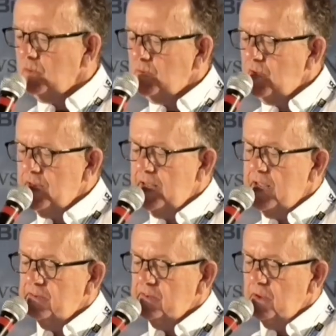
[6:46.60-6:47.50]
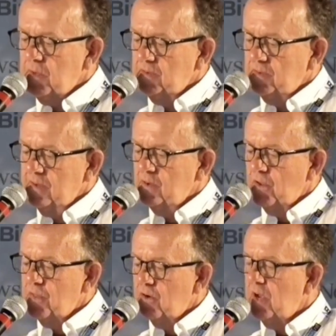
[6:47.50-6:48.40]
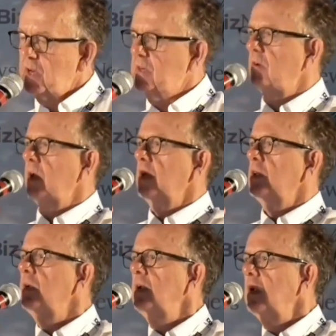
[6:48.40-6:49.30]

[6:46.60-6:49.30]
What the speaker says: certainly Eskom is on the right direction.